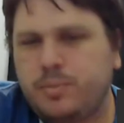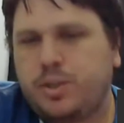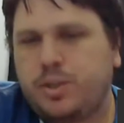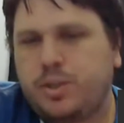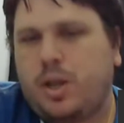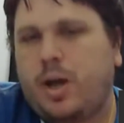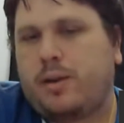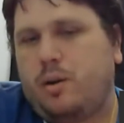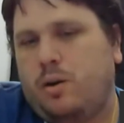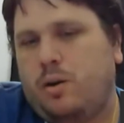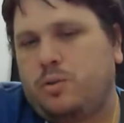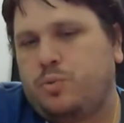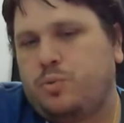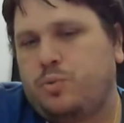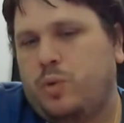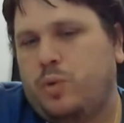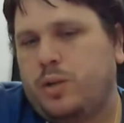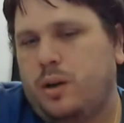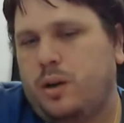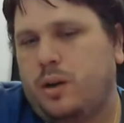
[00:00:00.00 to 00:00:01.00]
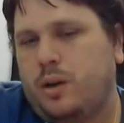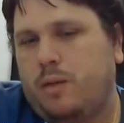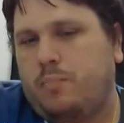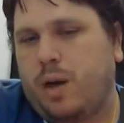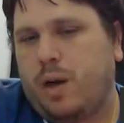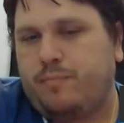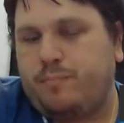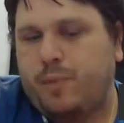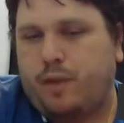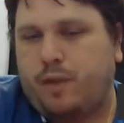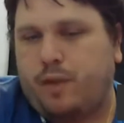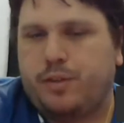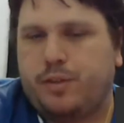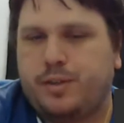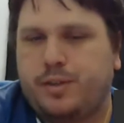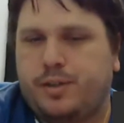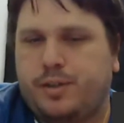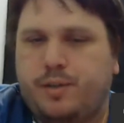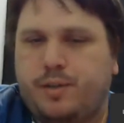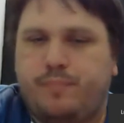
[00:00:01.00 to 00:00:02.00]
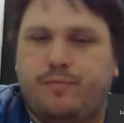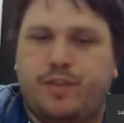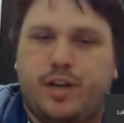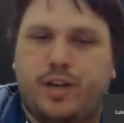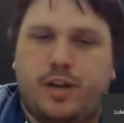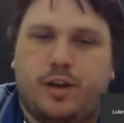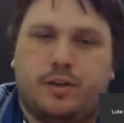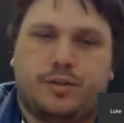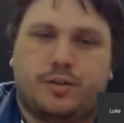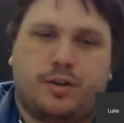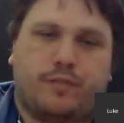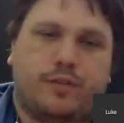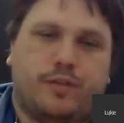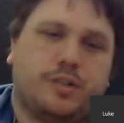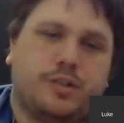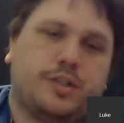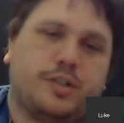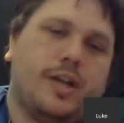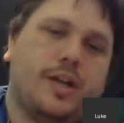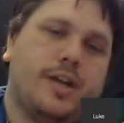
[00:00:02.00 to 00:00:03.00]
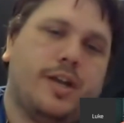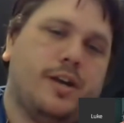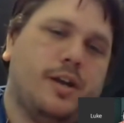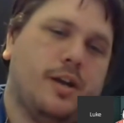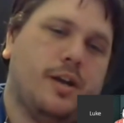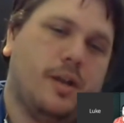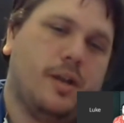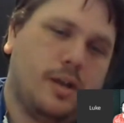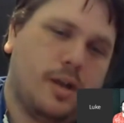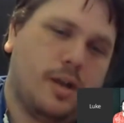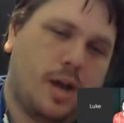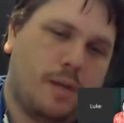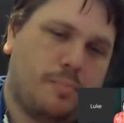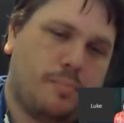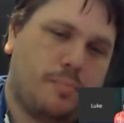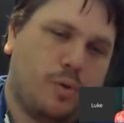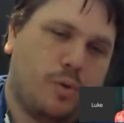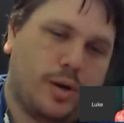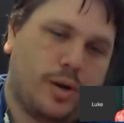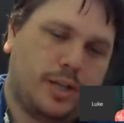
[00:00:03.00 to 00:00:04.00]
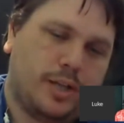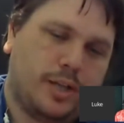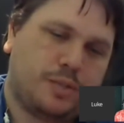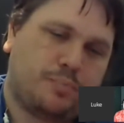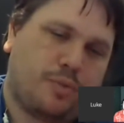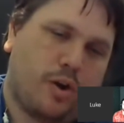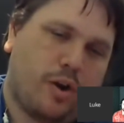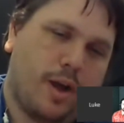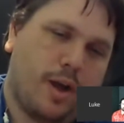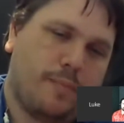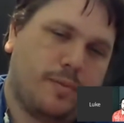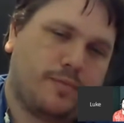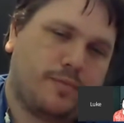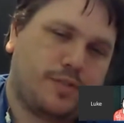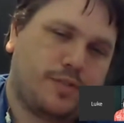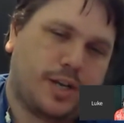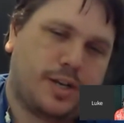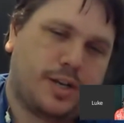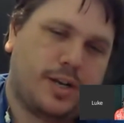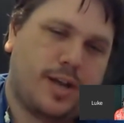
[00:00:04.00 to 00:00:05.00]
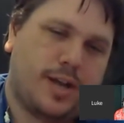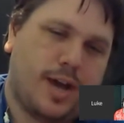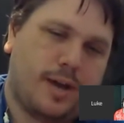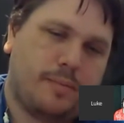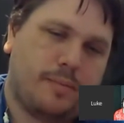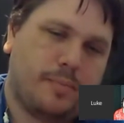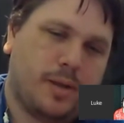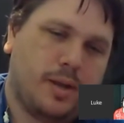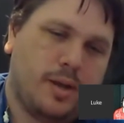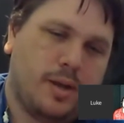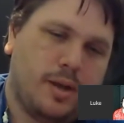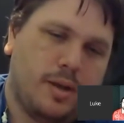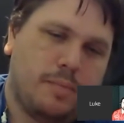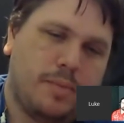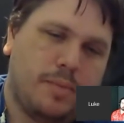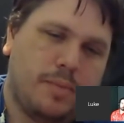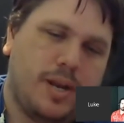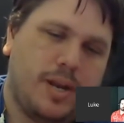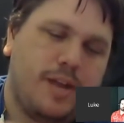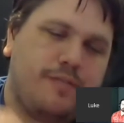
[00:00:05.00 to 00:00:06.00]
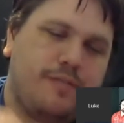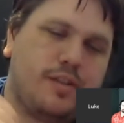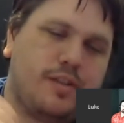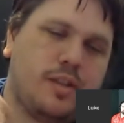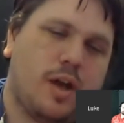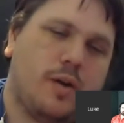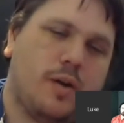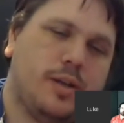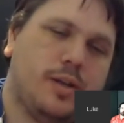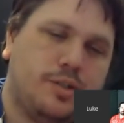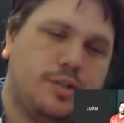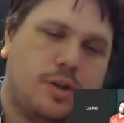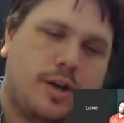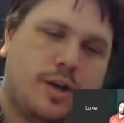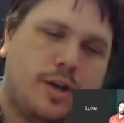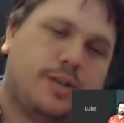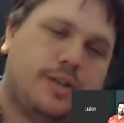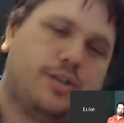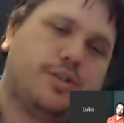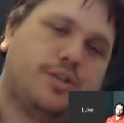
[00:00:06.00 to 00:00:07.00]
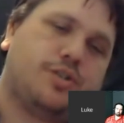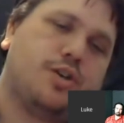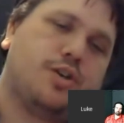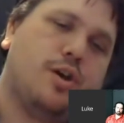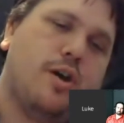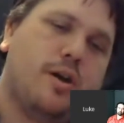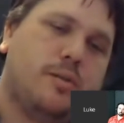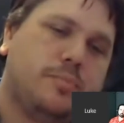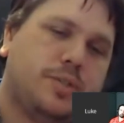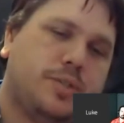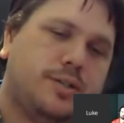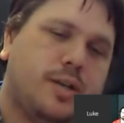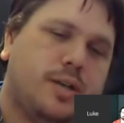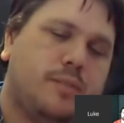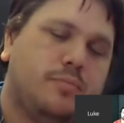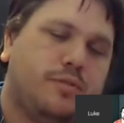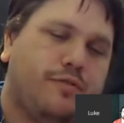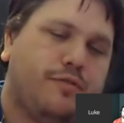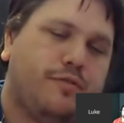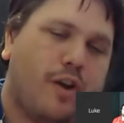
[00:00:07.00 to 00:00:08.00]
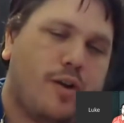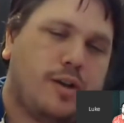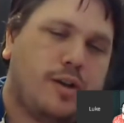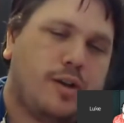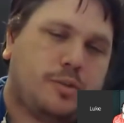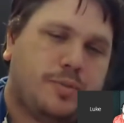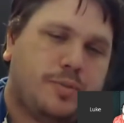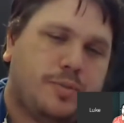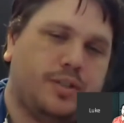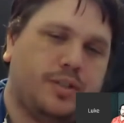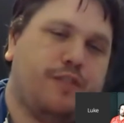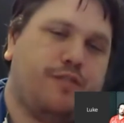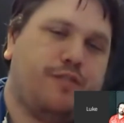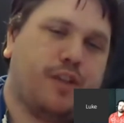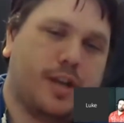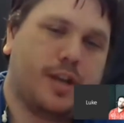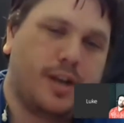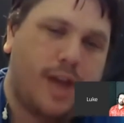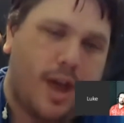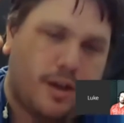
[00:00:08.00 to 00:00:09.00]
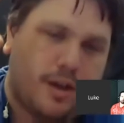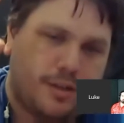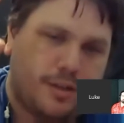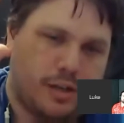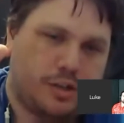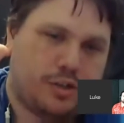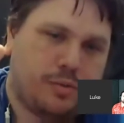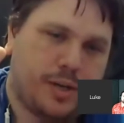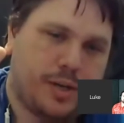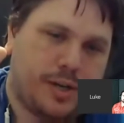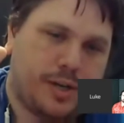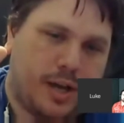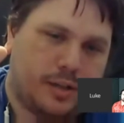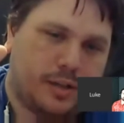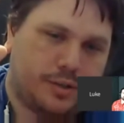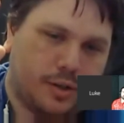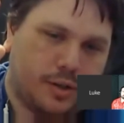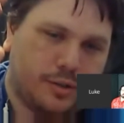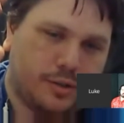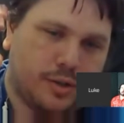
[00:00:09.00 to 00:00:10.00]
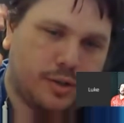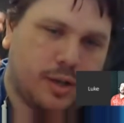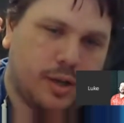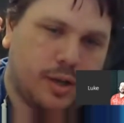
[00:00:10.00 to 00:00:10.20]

like I was what I've got the gym videos obviously, and I bought his program and checked it out. And but even though he's not into terms, he seems very specific in how things should be done. So he's